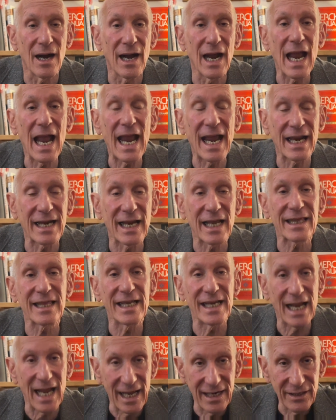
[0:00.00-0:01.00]
And at
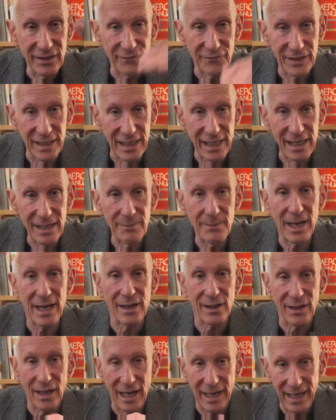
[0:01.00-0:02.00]
the end of the
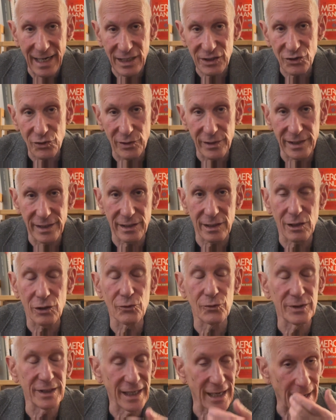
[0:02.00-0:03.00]
email, I actually
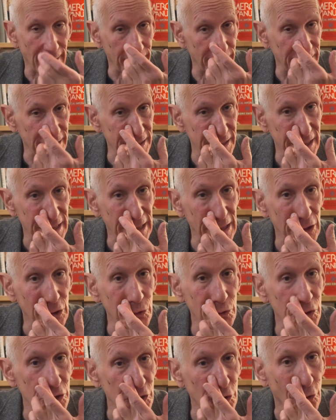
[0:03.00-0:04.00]
include the NBC
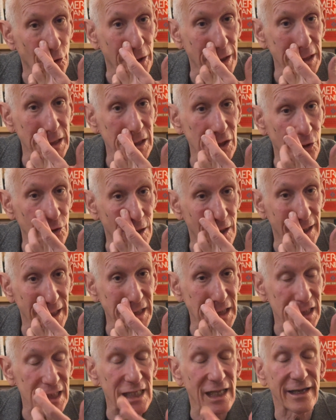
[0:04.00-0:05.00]
News story so the
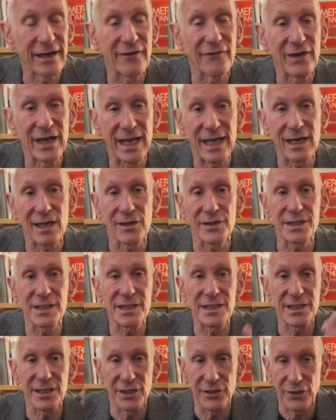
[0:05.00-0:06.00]
legislative
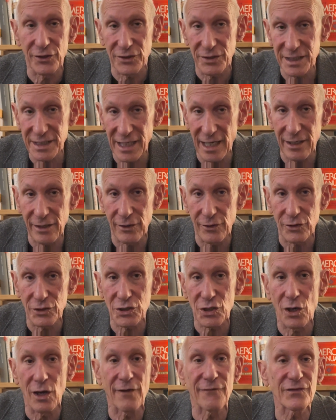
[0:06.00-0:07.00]
analysts in your senator's
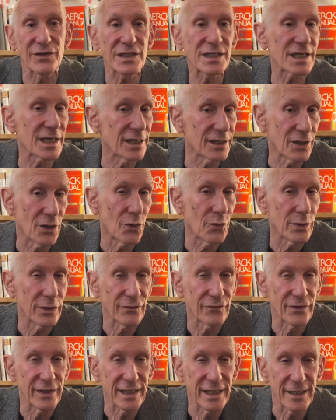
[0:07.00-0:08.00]
office can go and
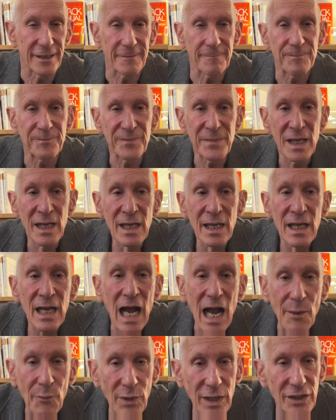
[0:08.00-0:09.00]
read it. I
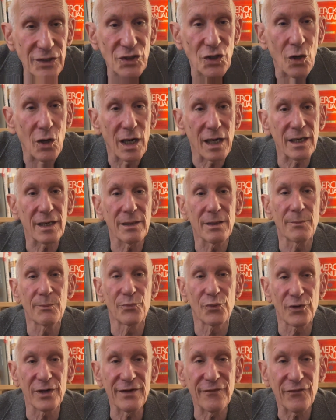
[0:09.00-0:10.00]
want to talk
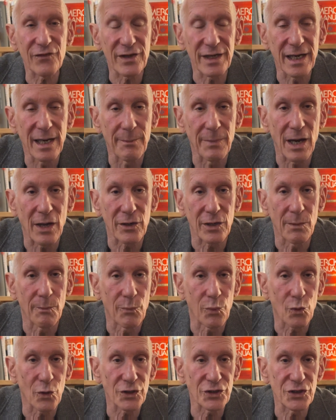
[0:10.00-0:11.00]
briefly about
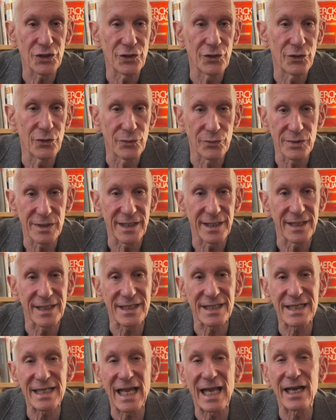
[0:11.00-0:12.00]
abortion news in the
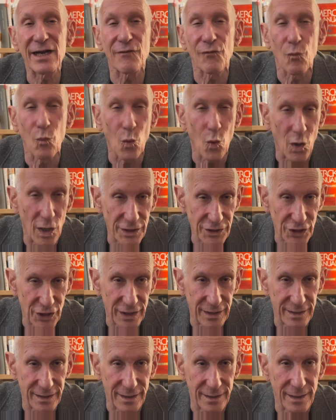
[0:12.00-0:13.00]
state of
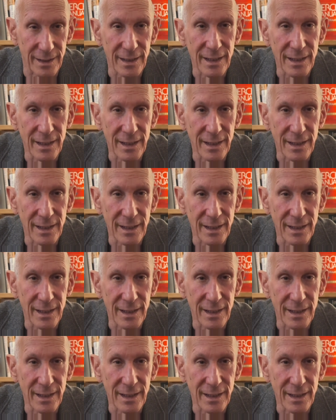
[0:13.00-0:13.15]
Washington.